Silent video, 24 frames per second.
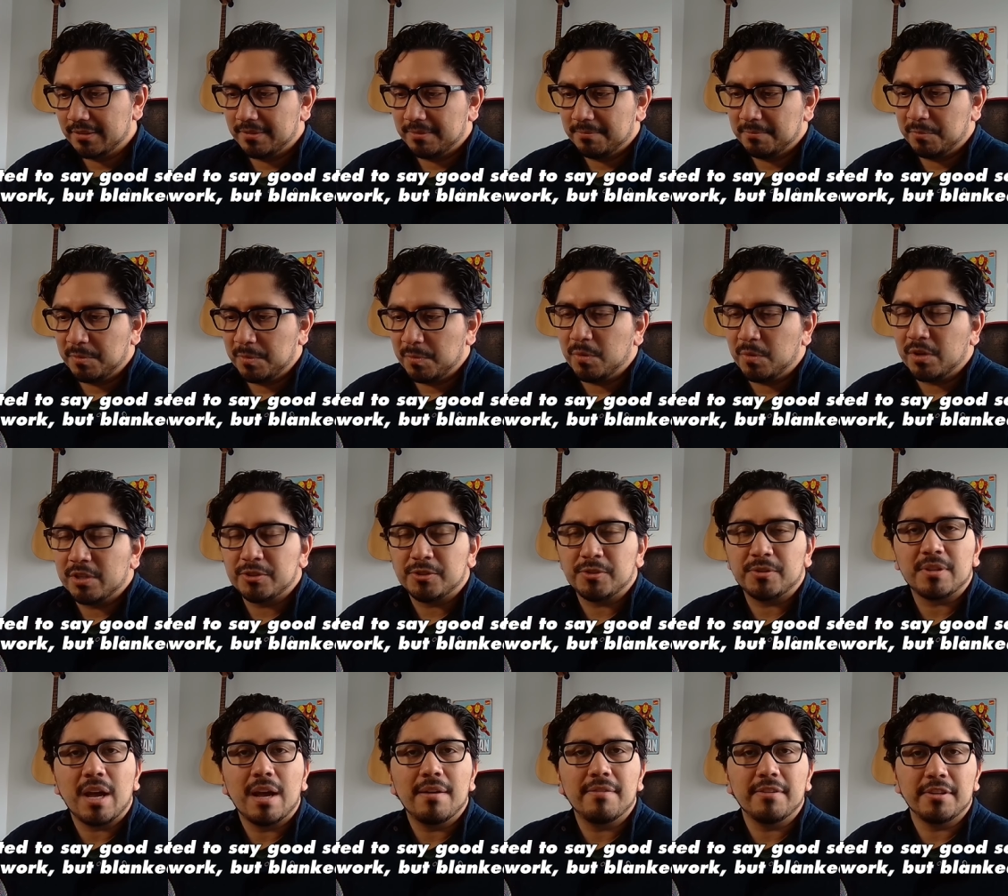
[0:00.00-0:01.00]
we want you
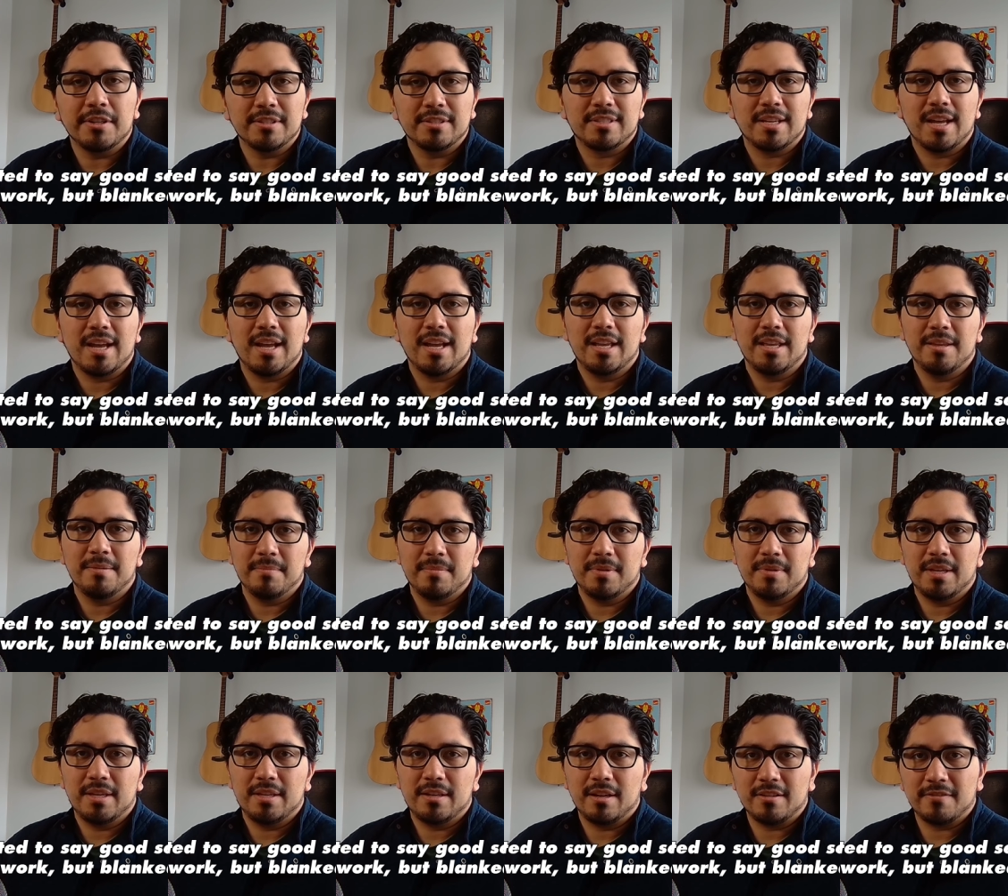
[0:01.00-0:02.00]
to have a good time
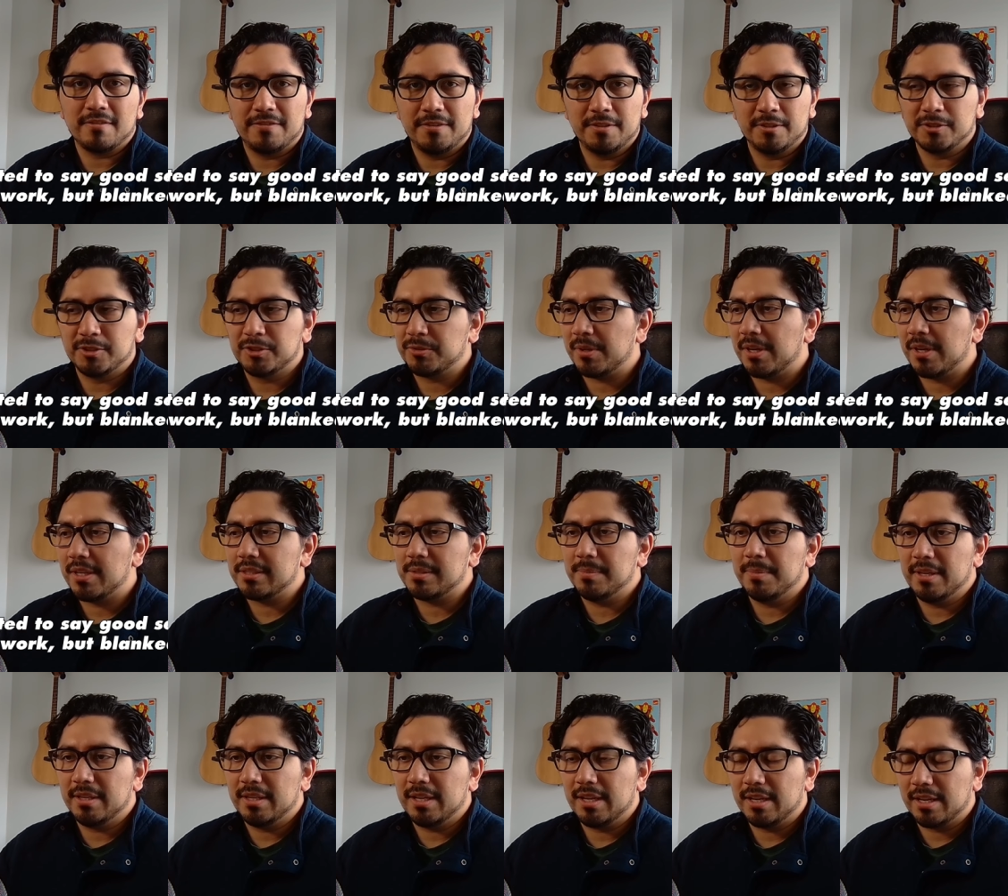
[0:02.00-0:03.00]
and not feel stressed
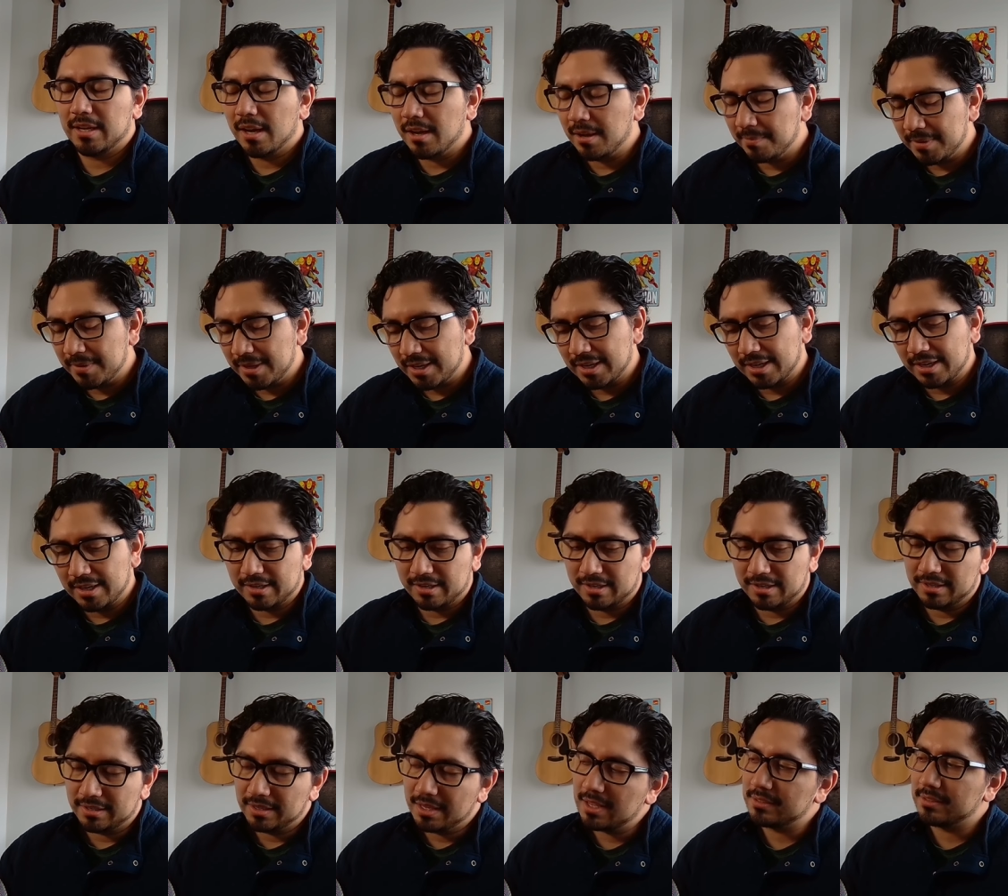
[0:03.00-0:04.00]
about like, oh man, I gotta get
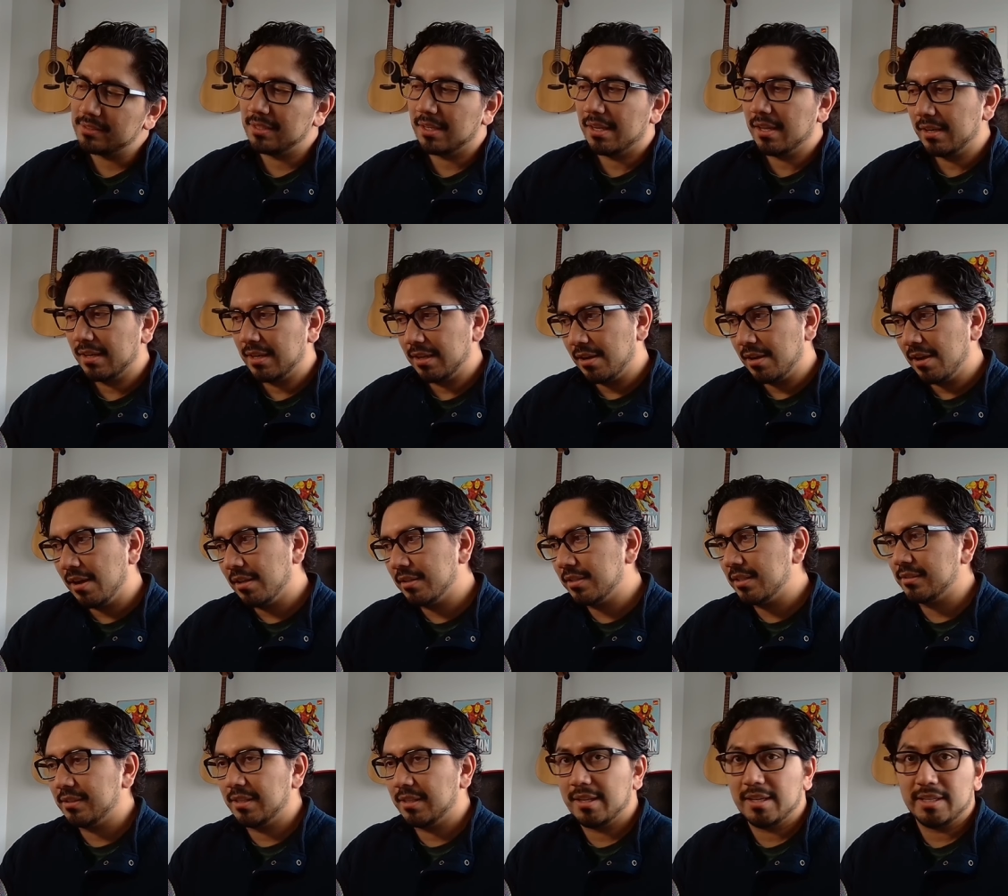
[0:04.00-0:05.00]
glasses, I gotta get
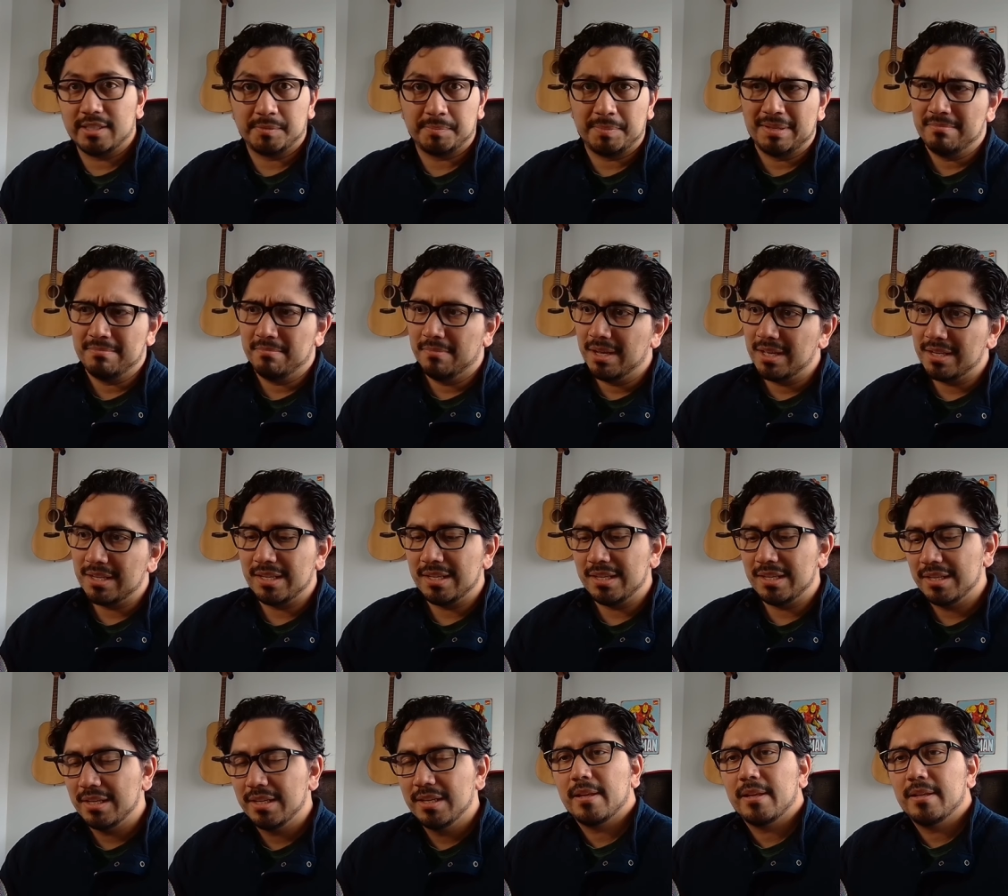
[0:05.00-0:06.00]
contacts, I gotta spend
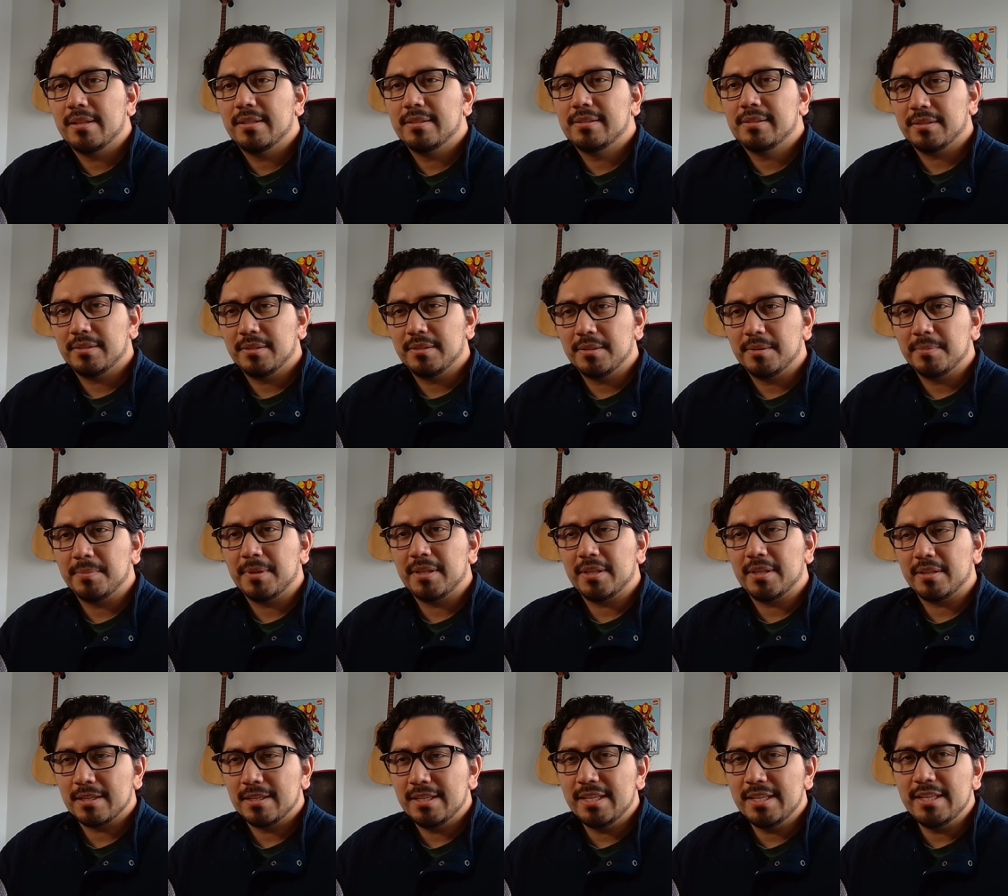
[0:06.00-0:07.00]
money. It's a little
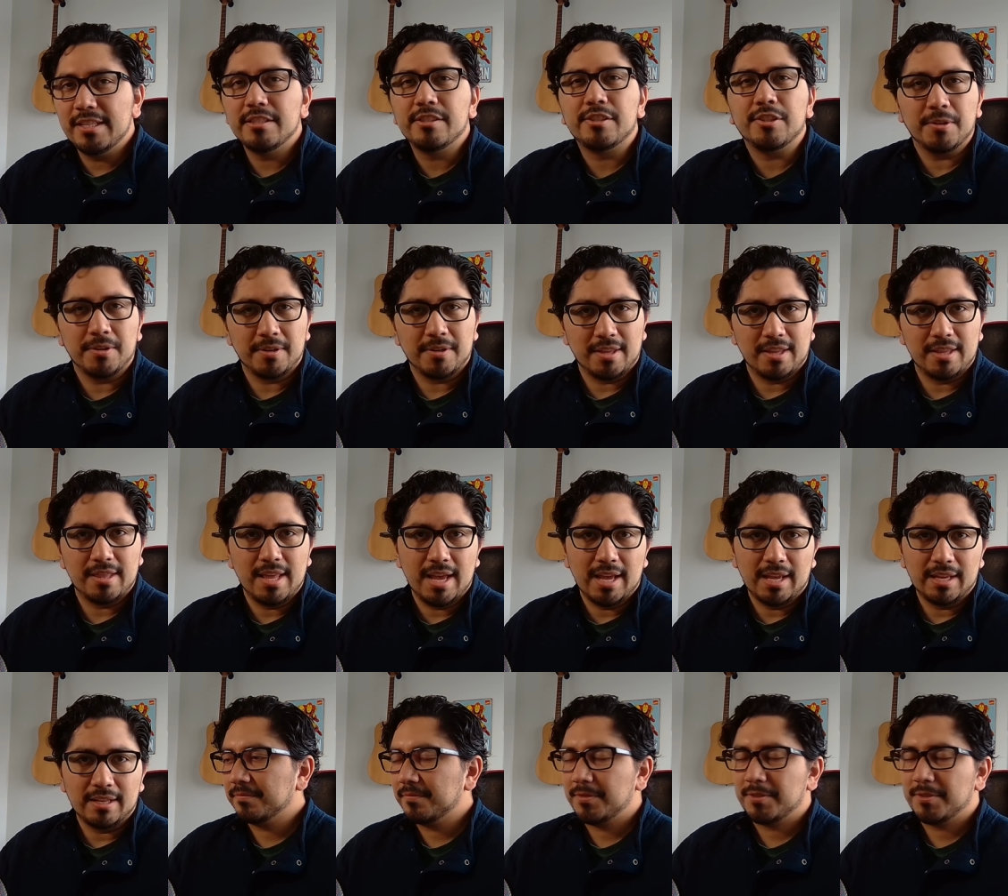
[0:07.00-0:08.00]
bit easier than
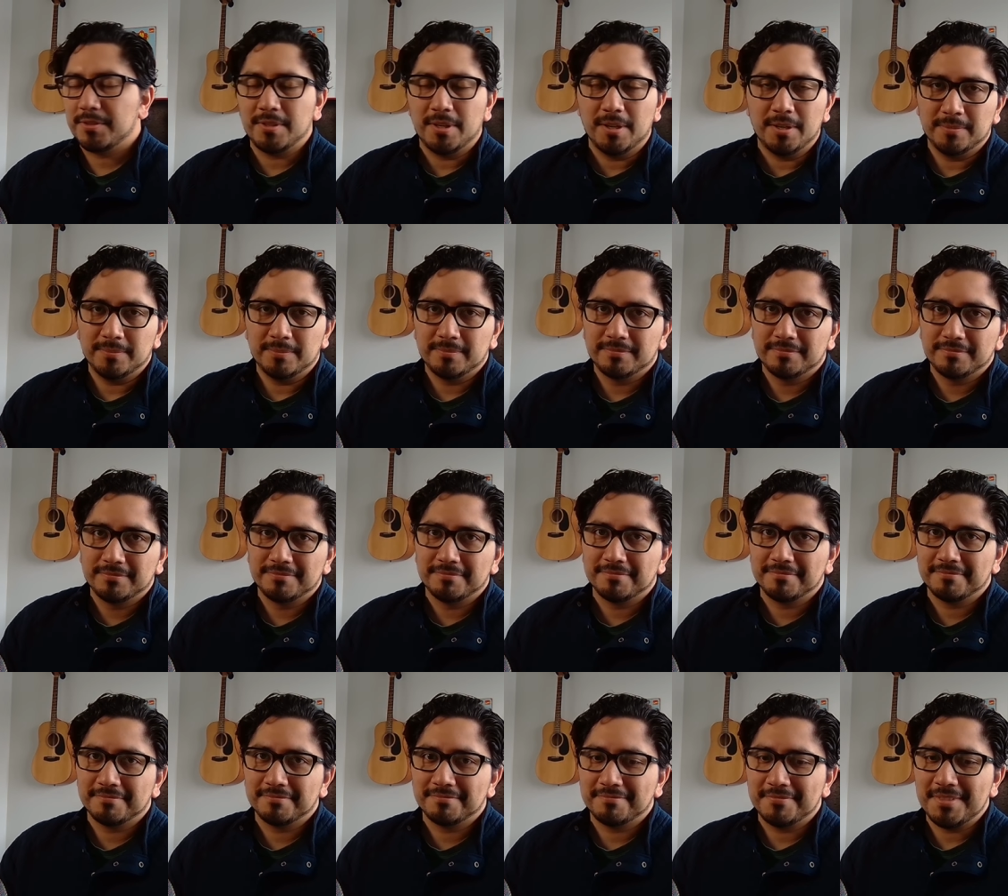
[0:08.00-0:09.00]
that. So,
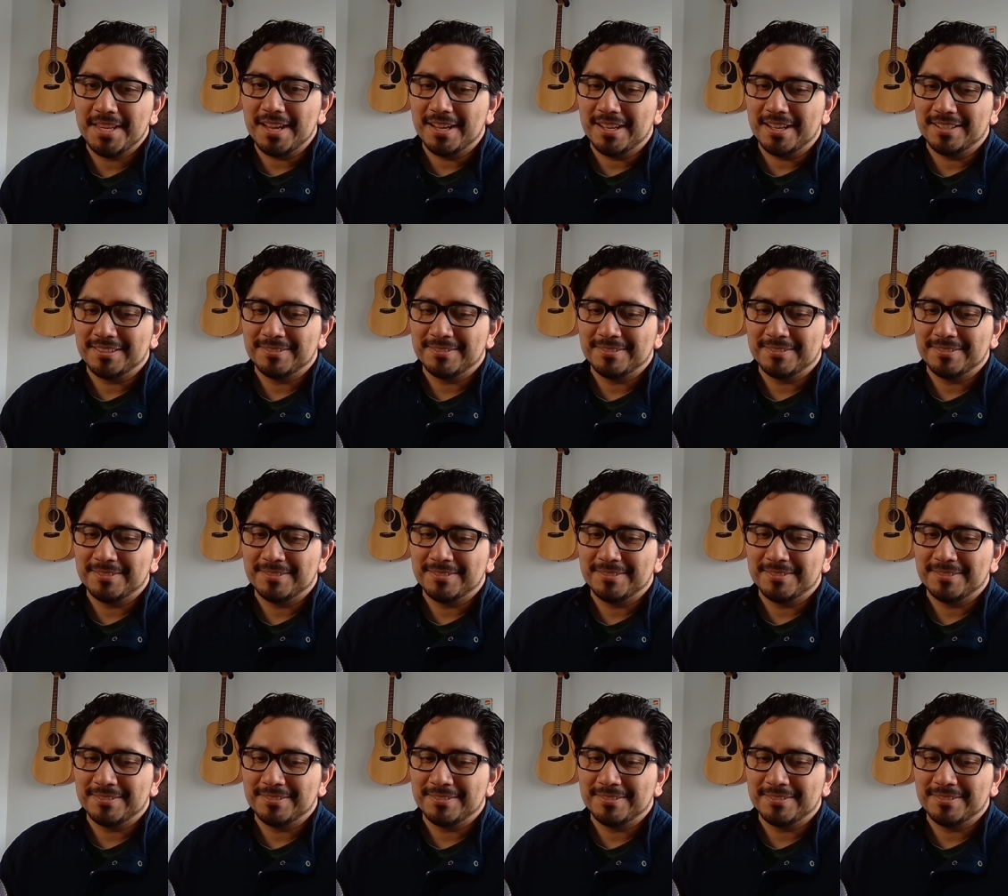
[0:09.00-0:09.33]
yeah.